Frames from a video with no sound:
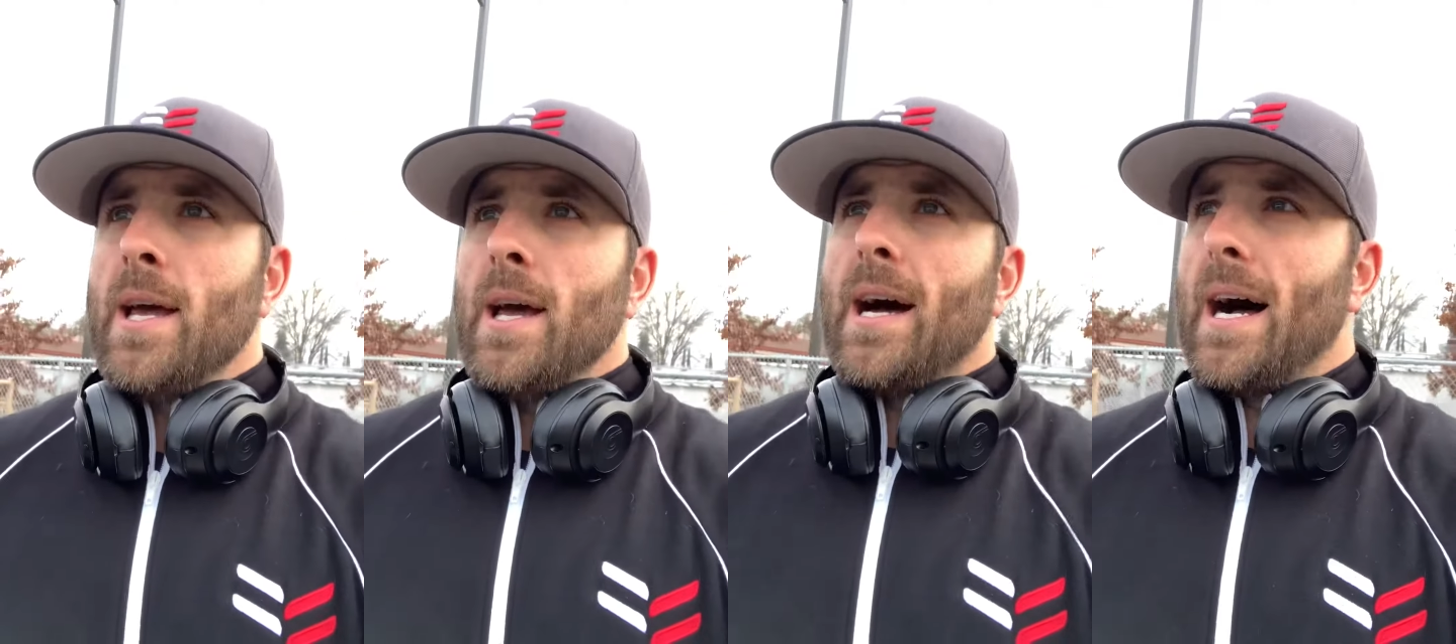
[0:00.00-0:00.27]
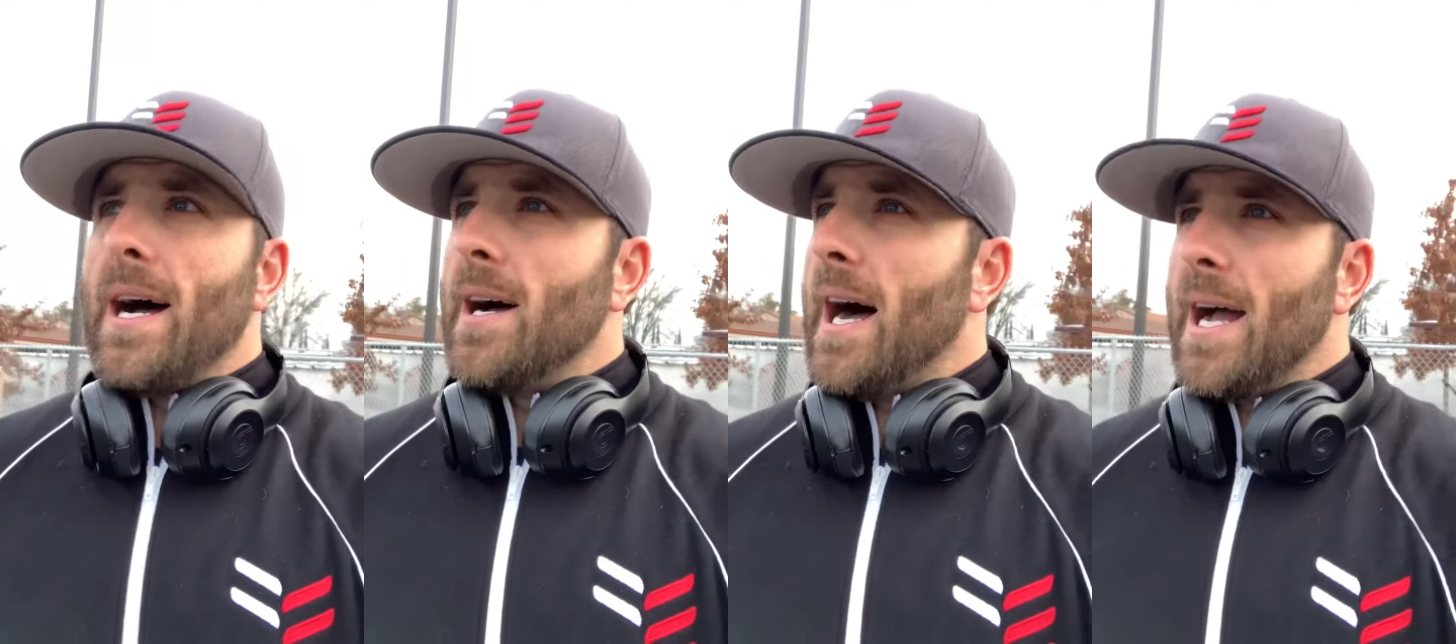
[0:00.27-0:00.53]

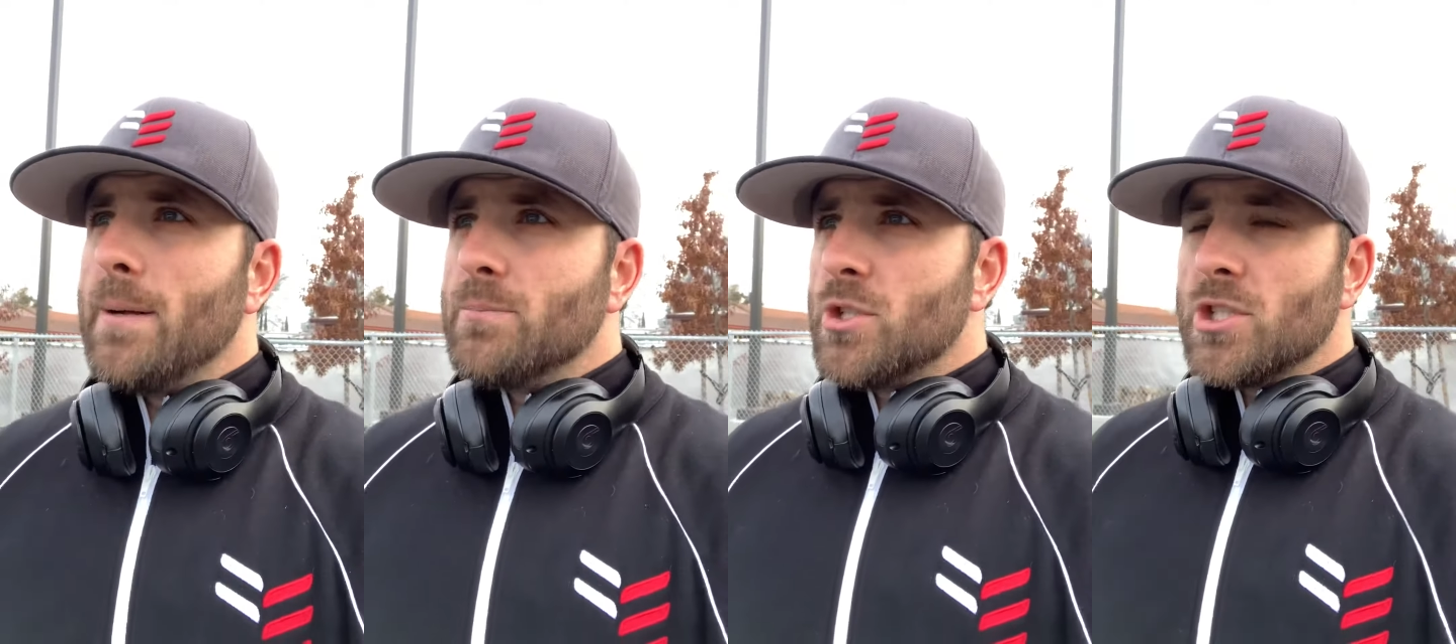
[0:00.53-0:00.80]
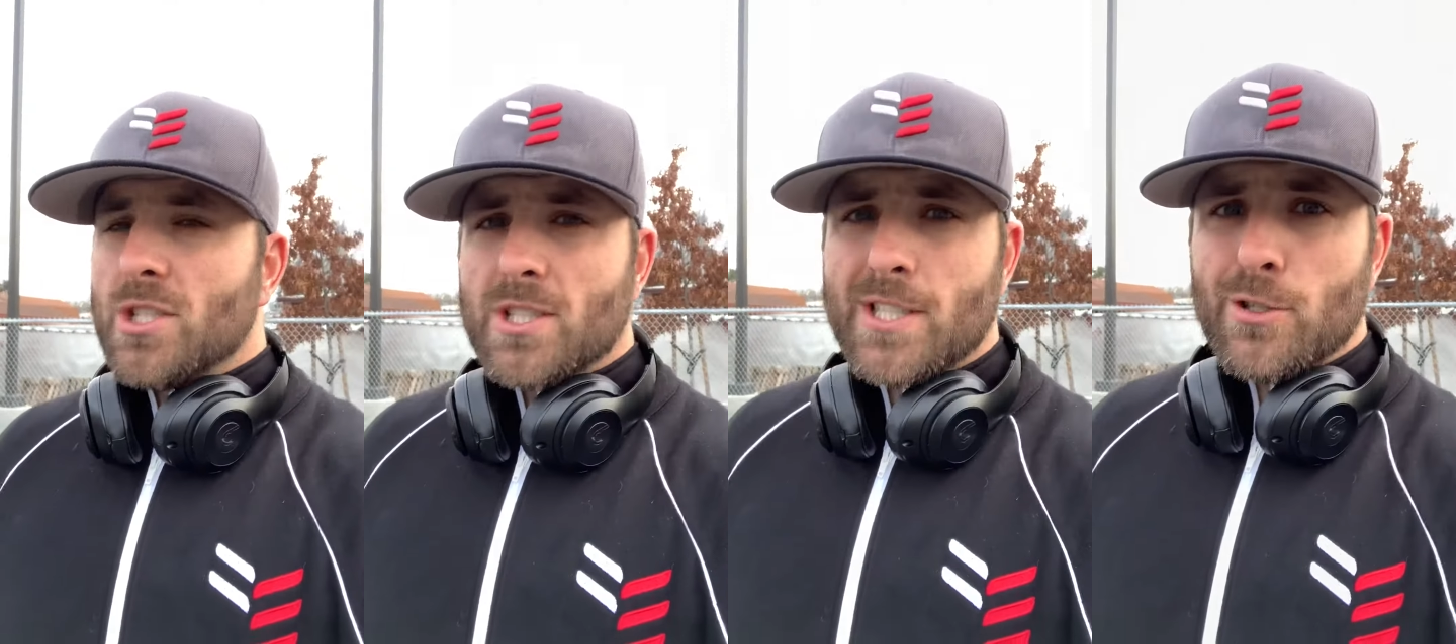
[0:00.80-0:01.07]
I am
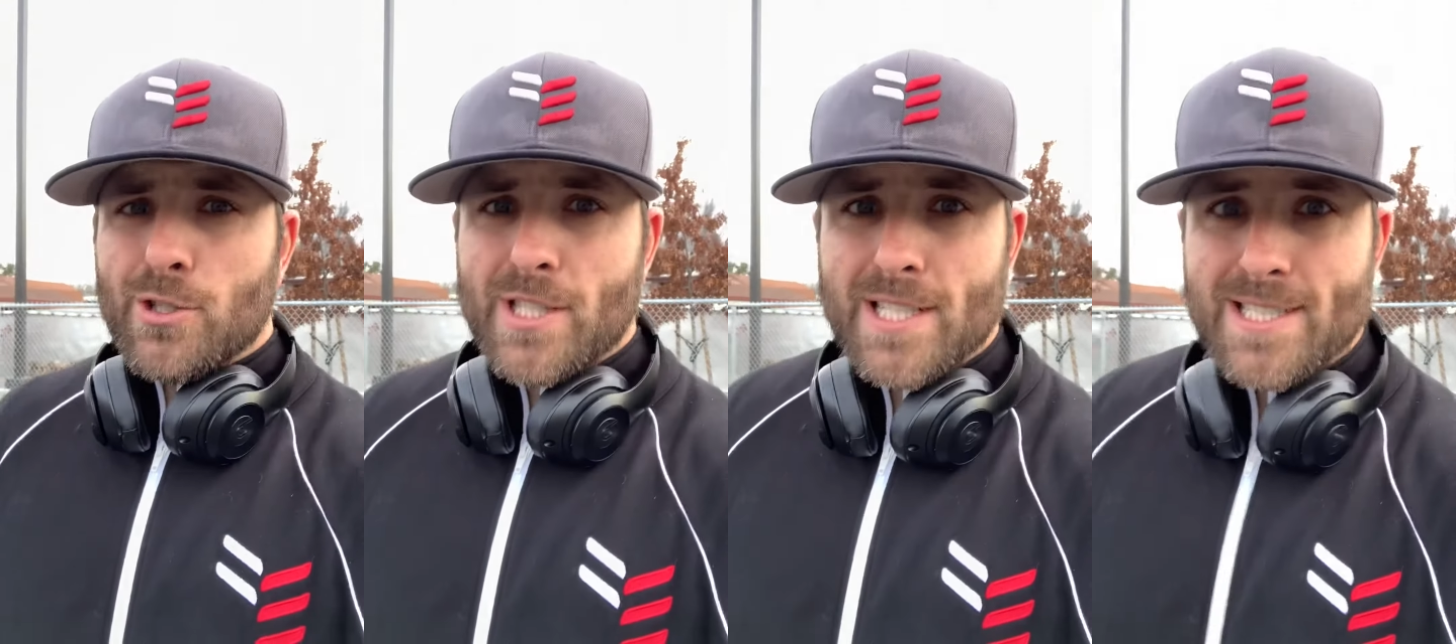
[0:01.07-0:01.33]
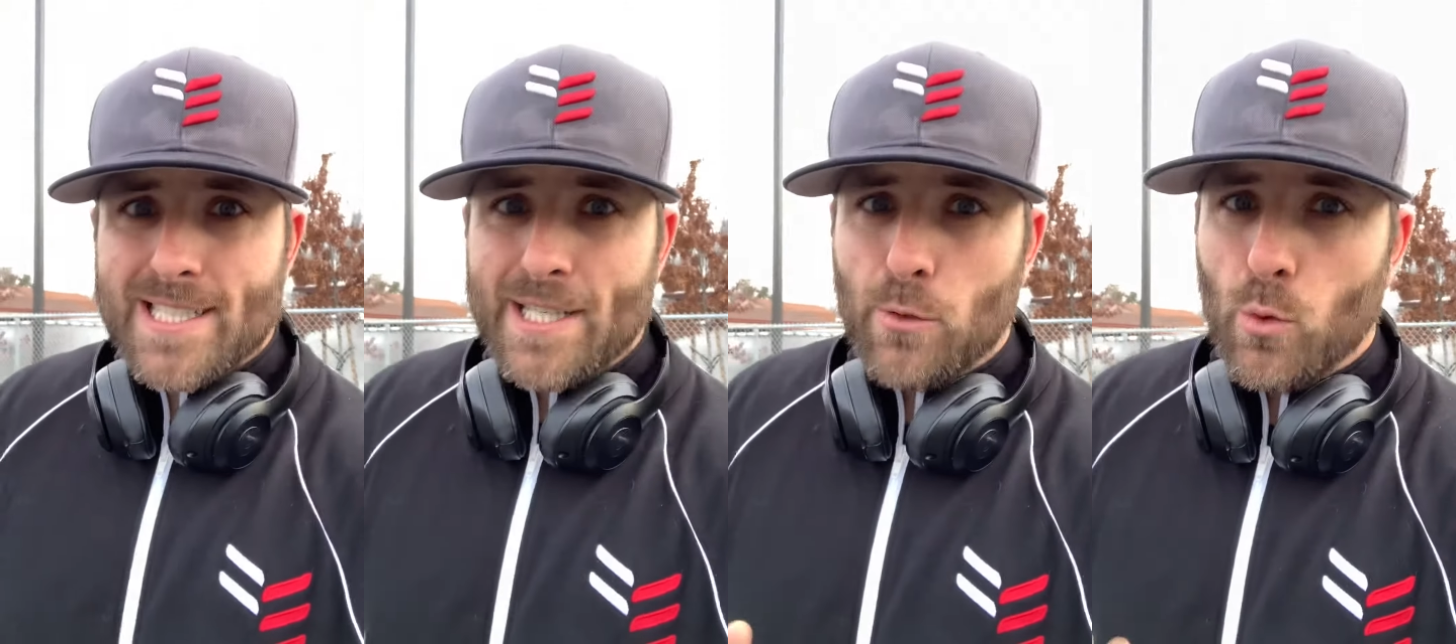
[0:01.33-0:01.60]
just as guilty
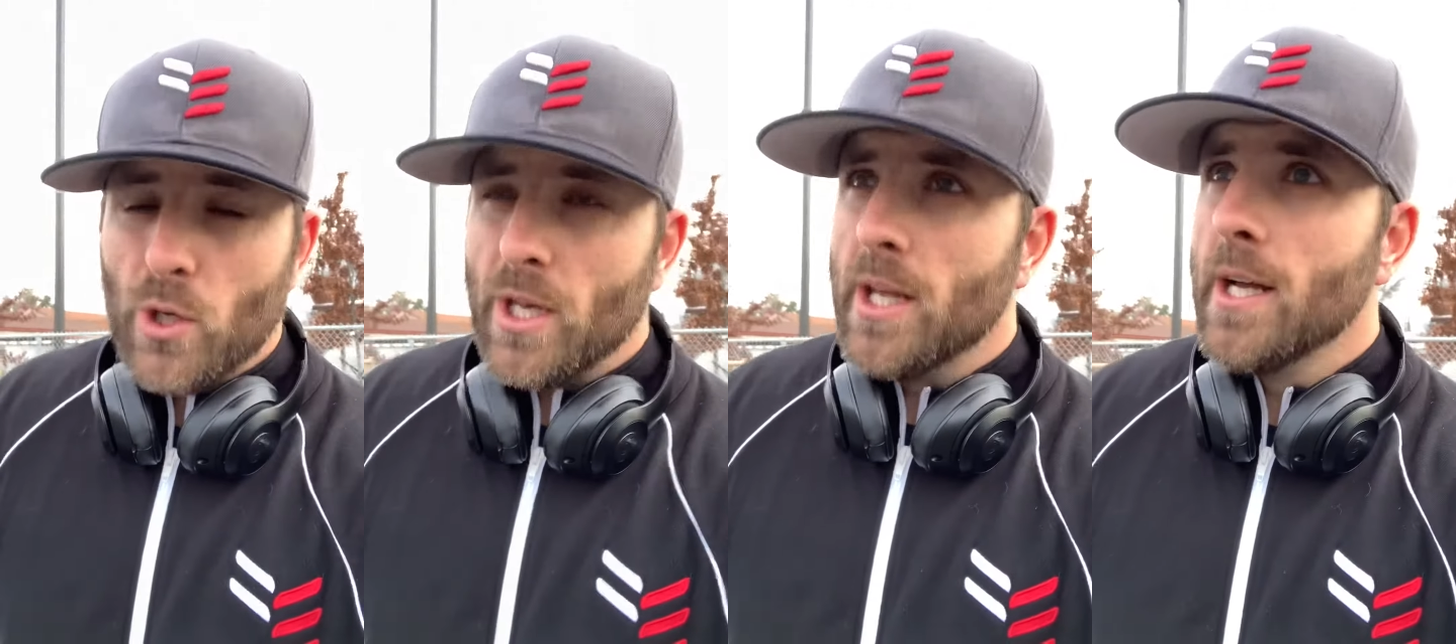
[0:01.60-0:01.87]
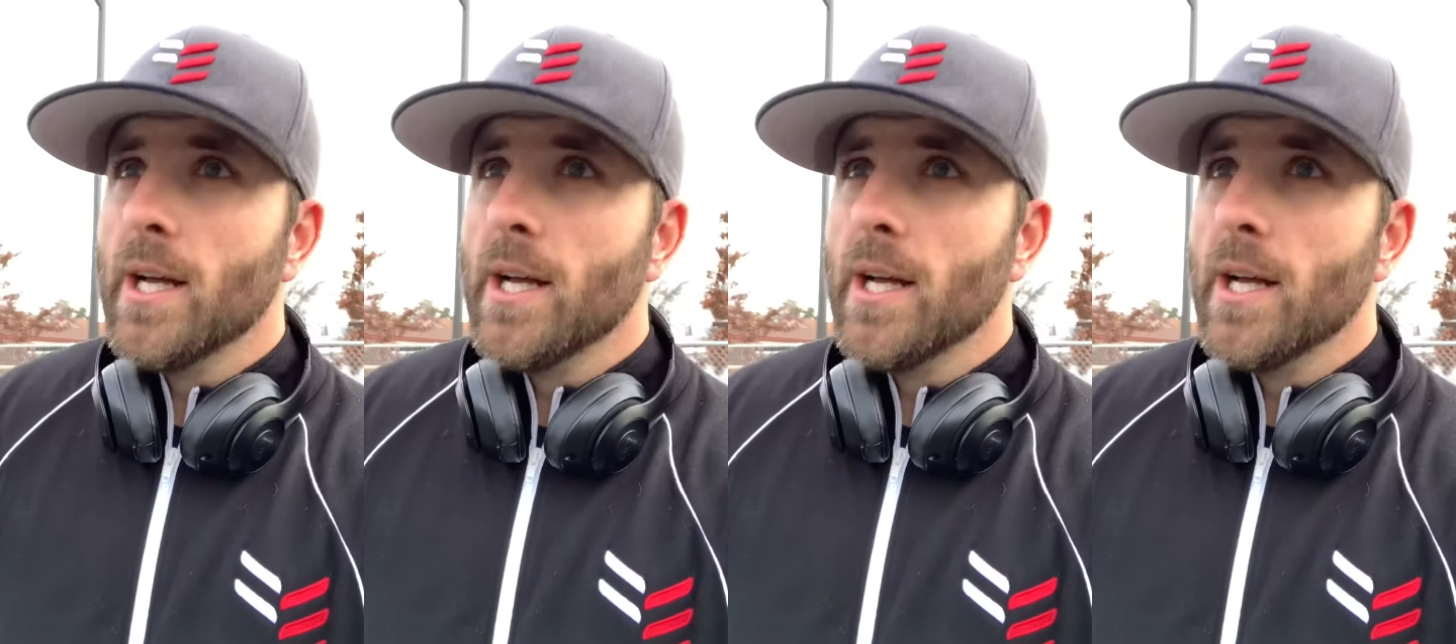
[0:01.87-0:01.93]
as anyone,